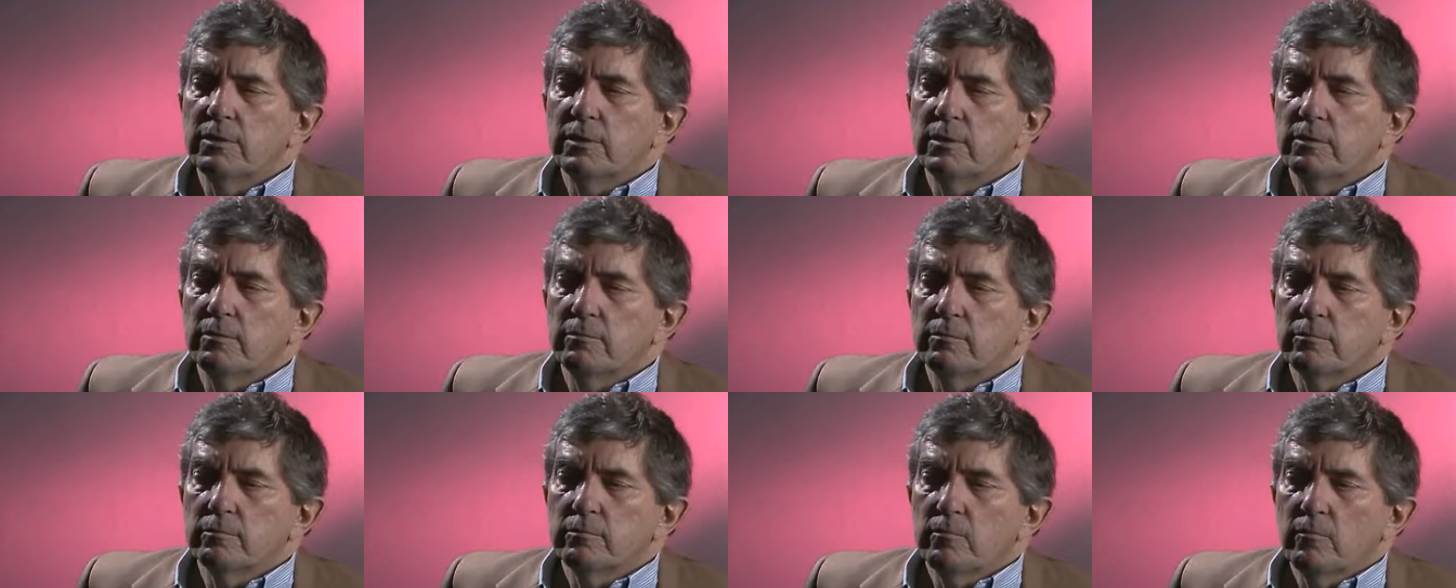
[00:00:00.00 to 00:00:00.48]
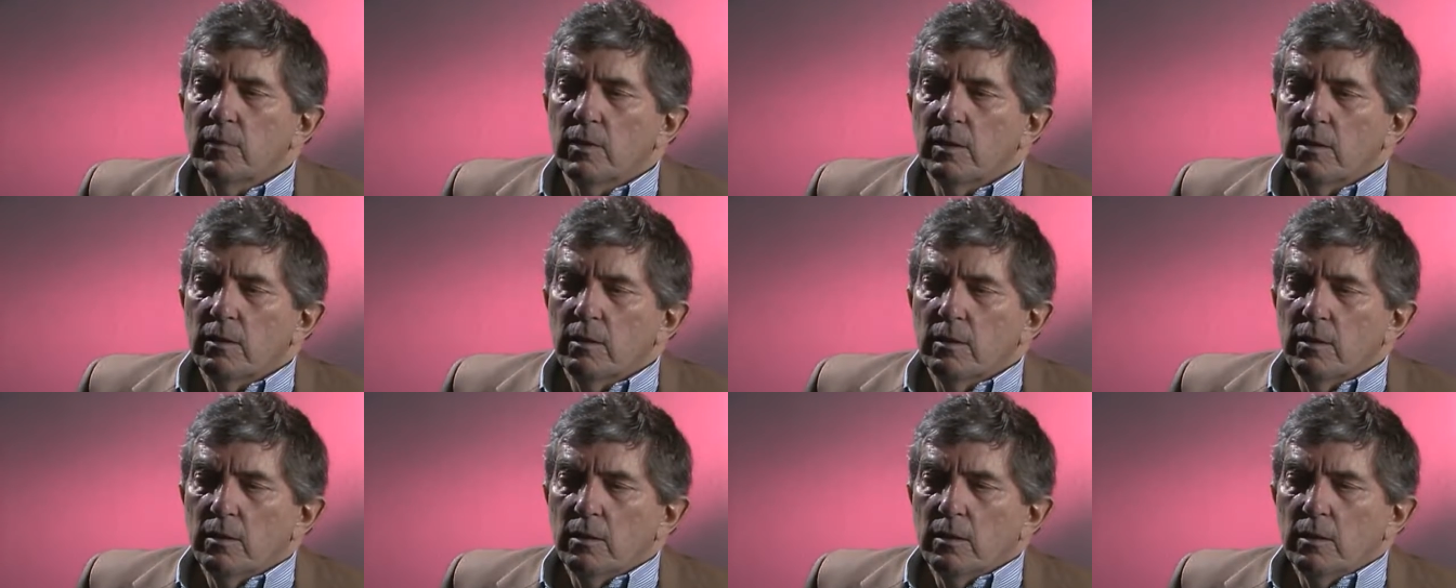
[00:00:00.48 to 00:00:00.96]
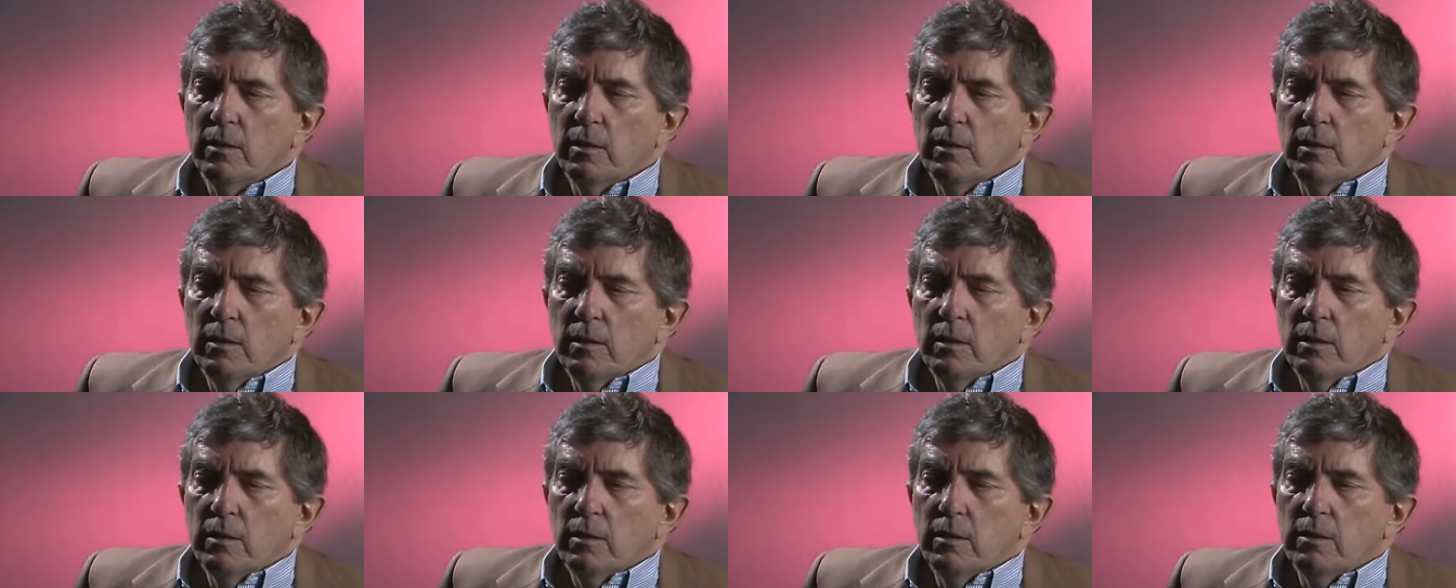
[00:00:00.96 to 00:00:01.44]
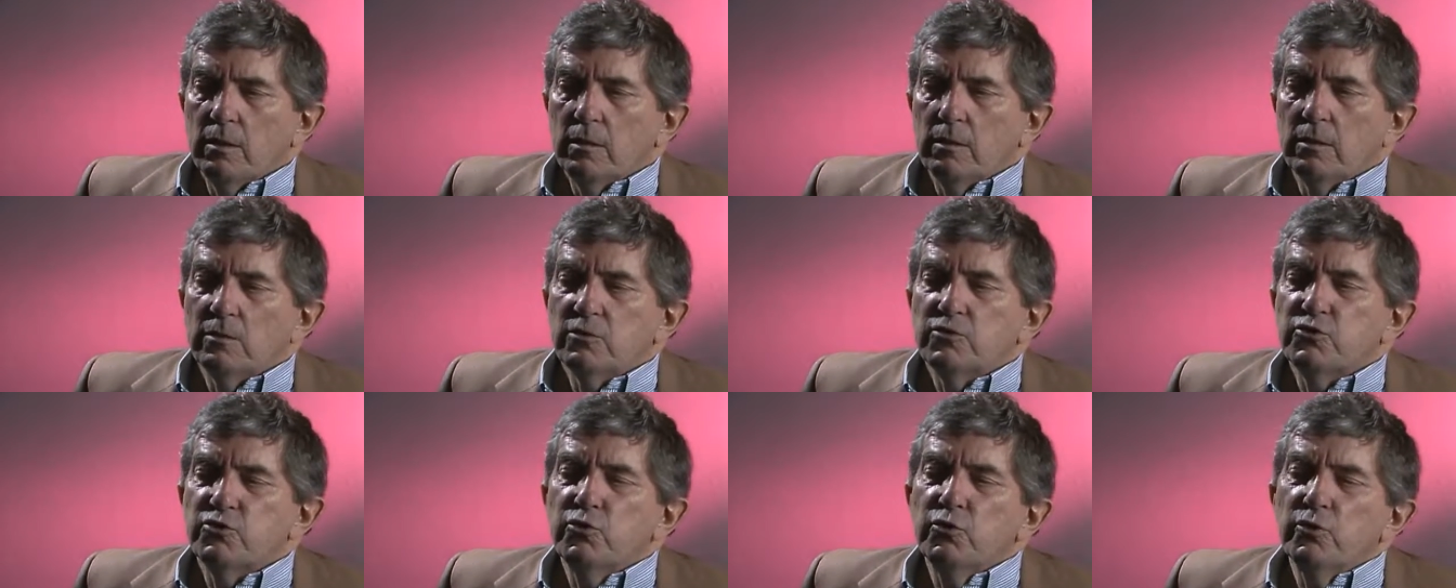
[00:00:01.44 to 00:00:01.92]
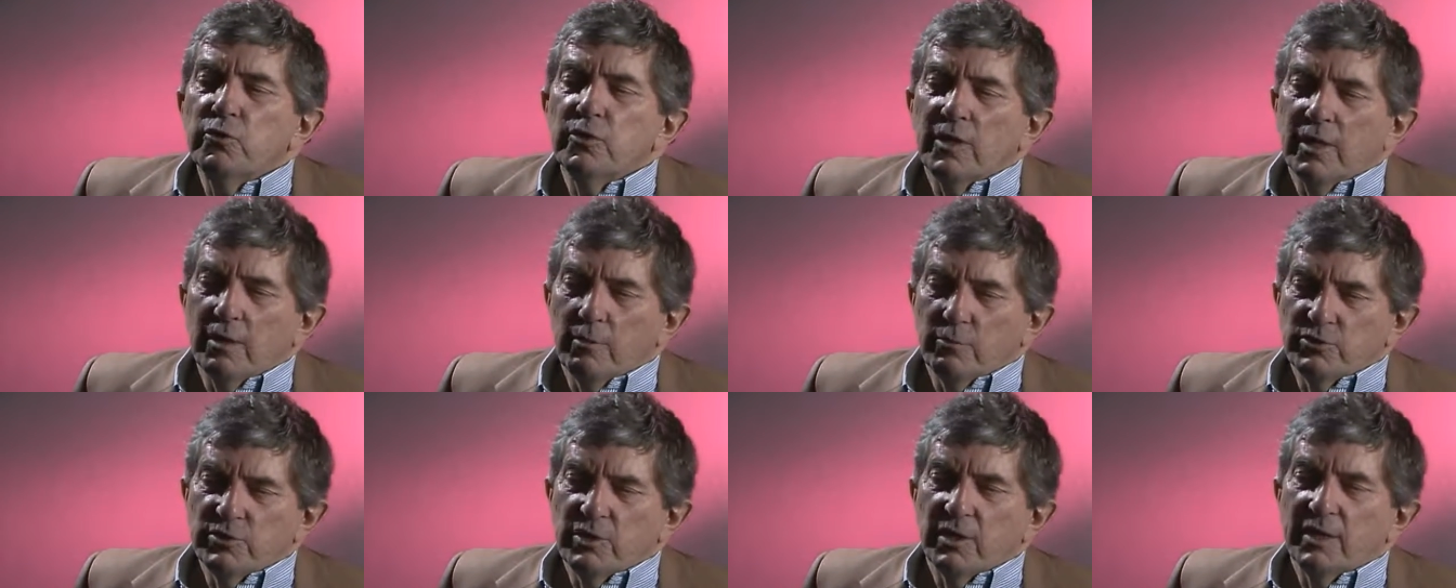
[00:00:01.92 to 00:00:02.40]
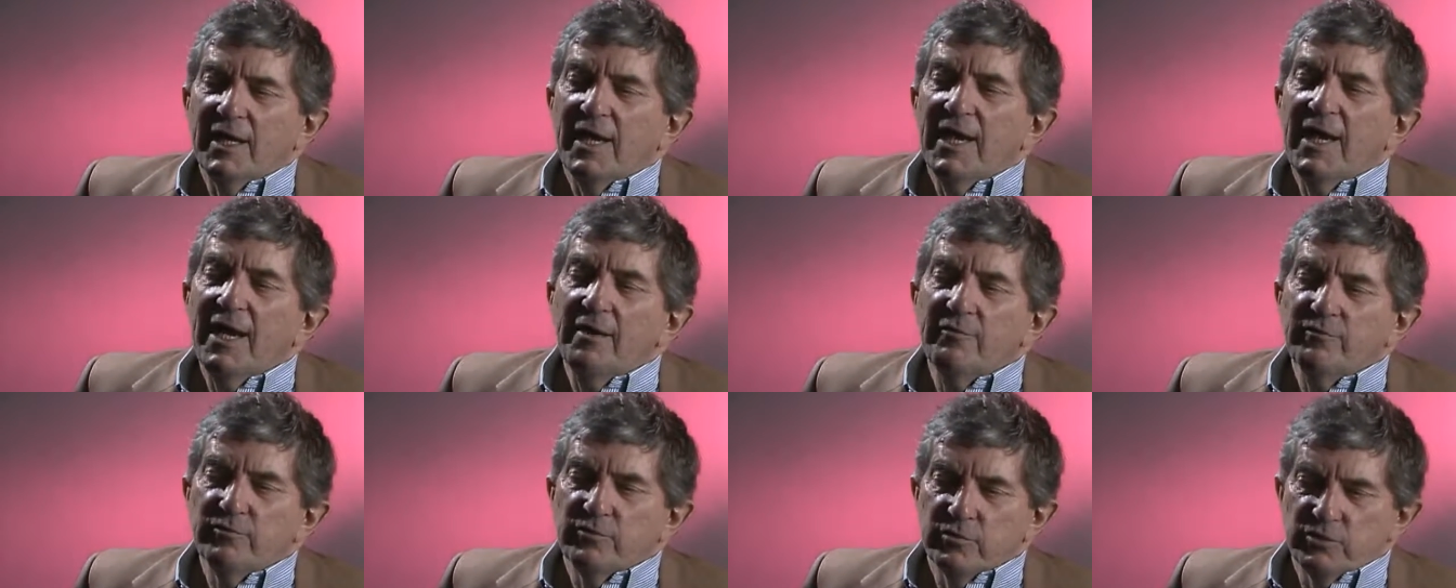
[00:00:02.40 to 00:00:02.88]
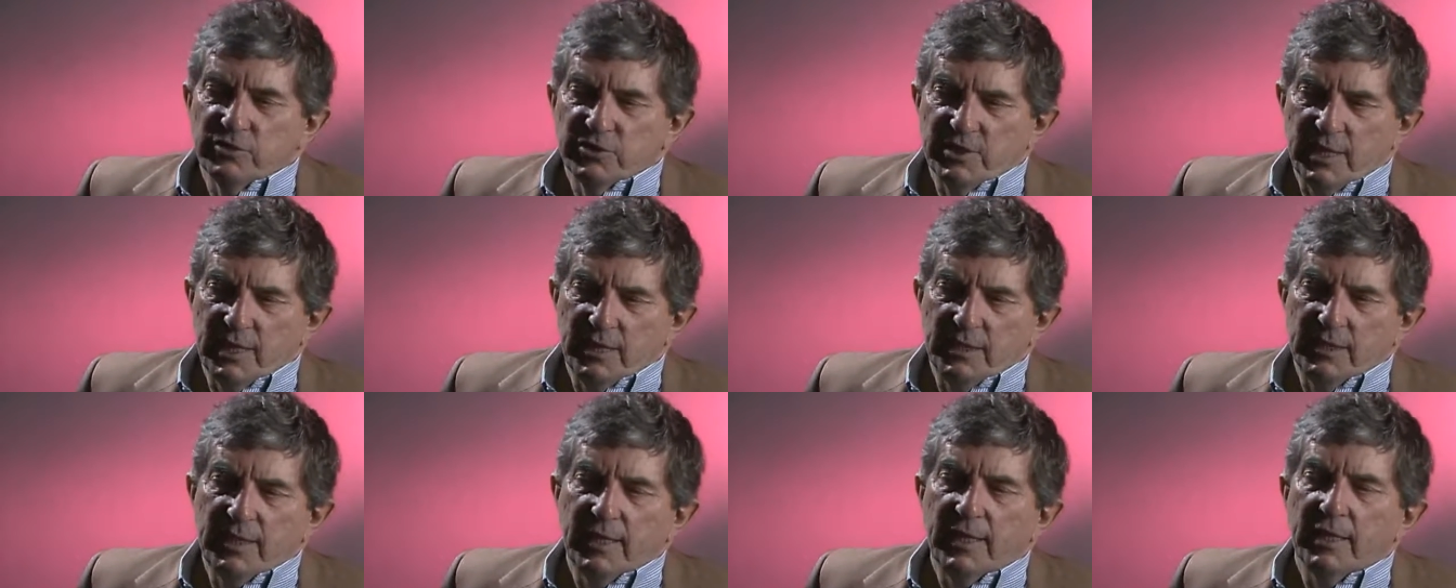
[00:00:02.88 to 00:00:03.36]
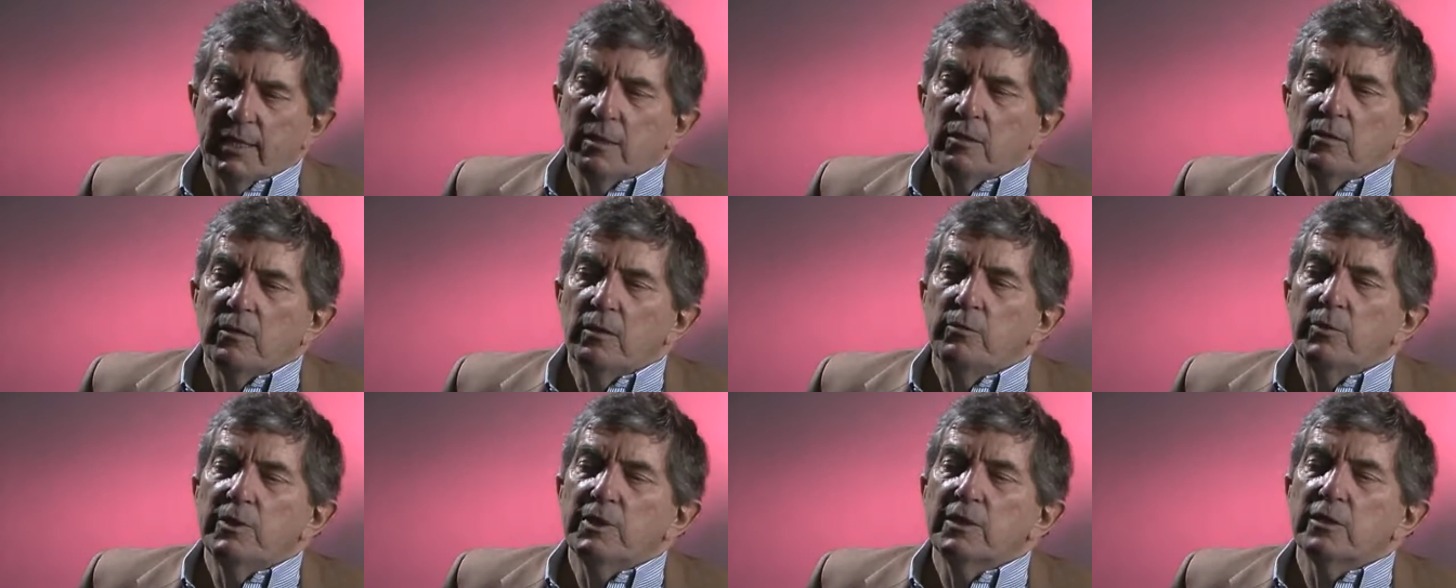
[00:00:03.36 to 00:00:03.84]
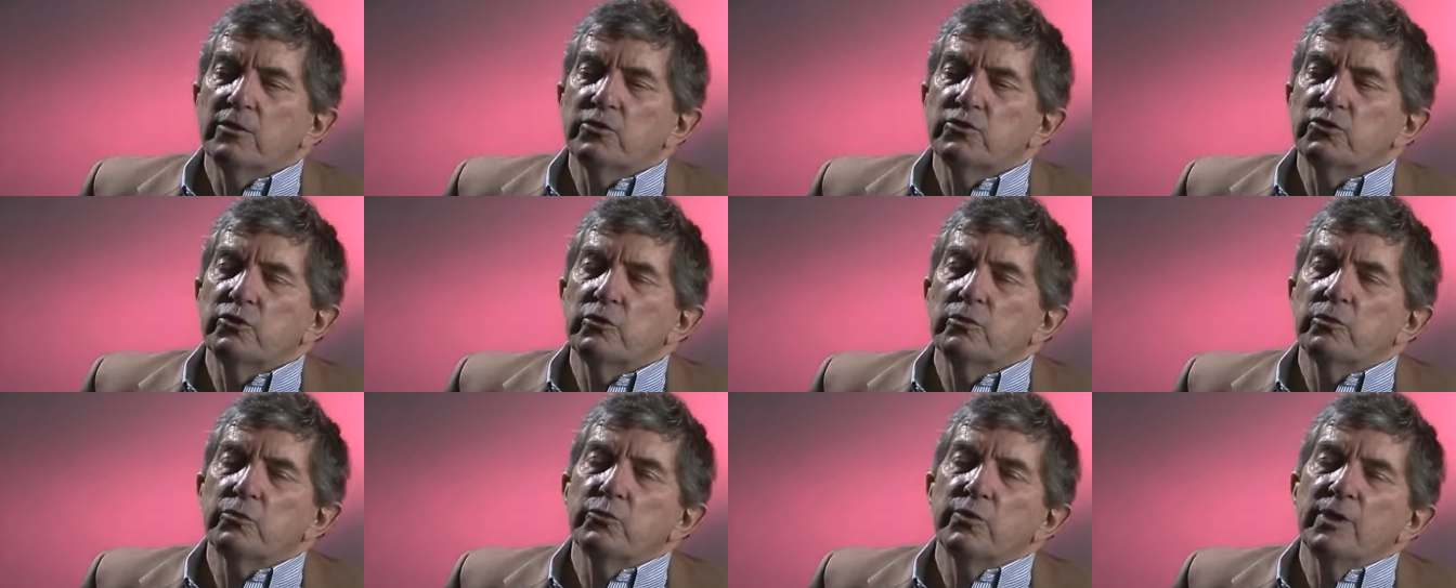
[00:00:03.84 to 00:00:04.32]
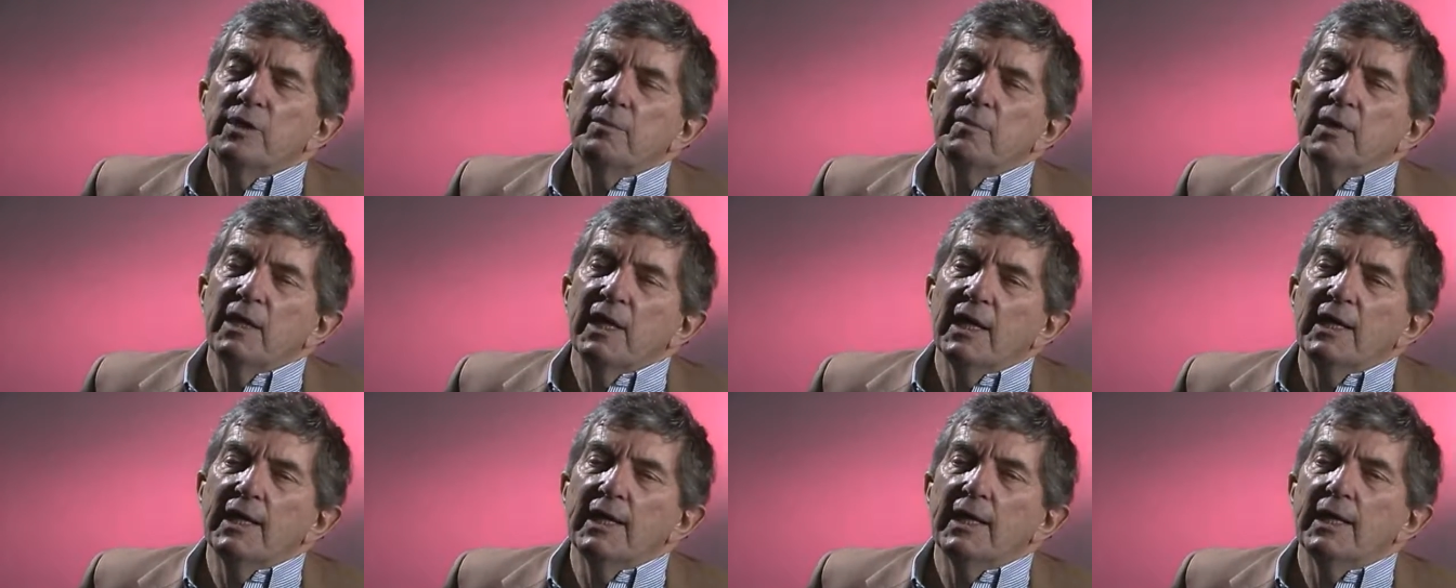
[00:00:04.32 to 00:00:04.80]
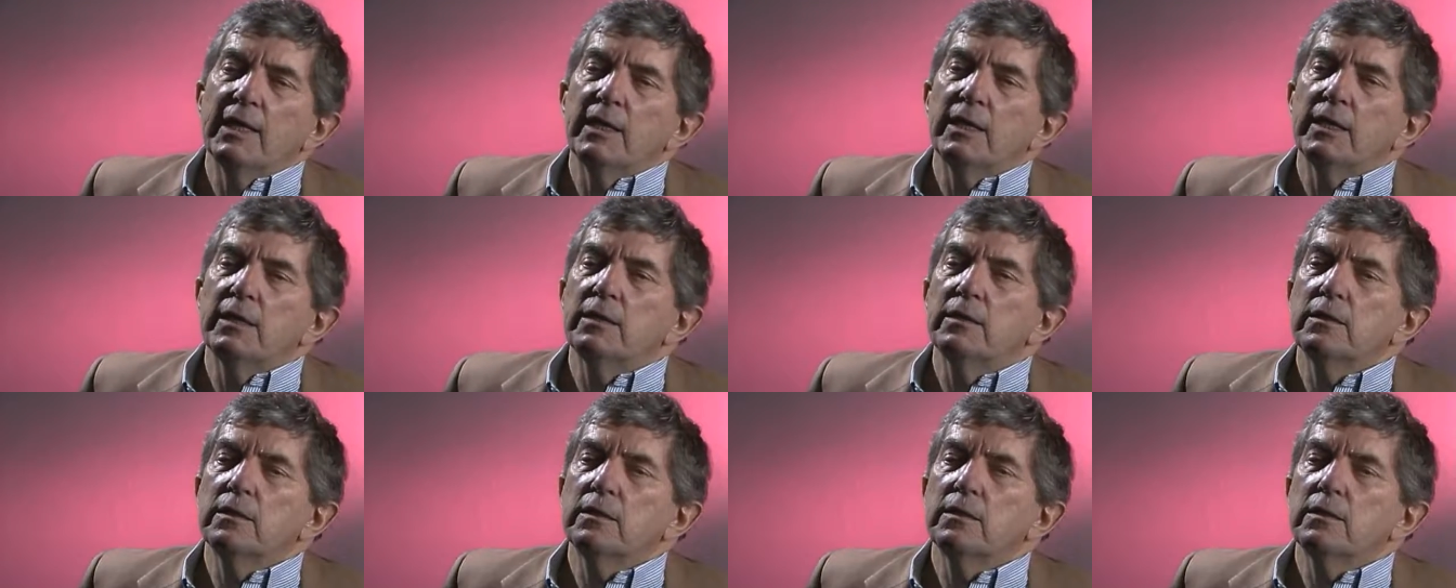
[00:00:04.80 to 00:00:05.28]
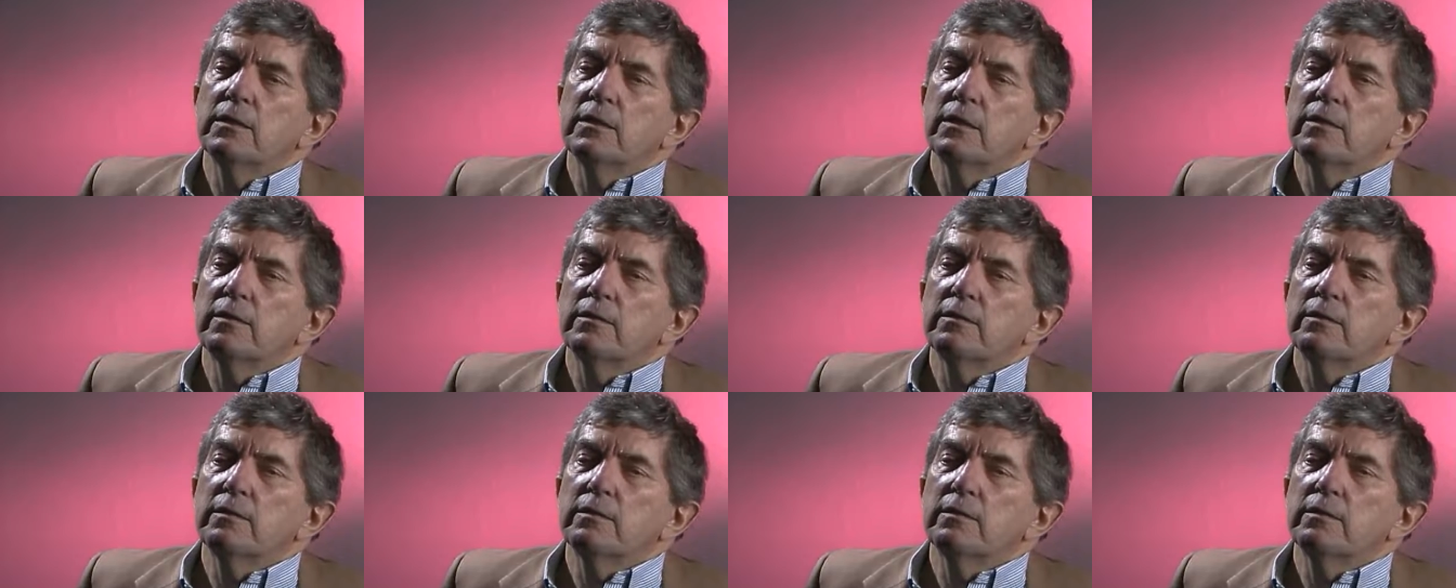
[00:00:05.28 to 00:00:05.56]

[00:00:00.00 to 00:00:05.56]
um, the tour I was on after San Diego, I went on tour with Ray Milland in,